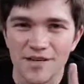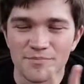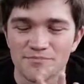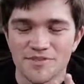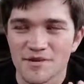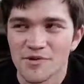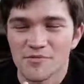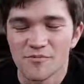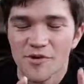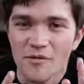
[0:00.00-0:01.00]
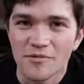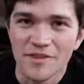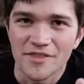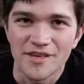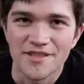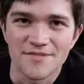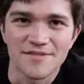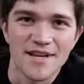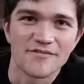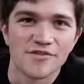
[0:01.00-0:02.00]
Like, someone would probably think this
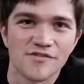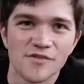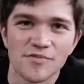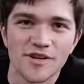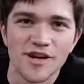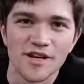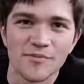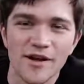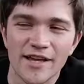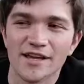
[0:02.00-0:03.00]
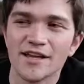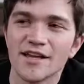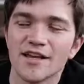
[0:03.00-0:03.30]
was an iPhone if you pull it out of your pocket.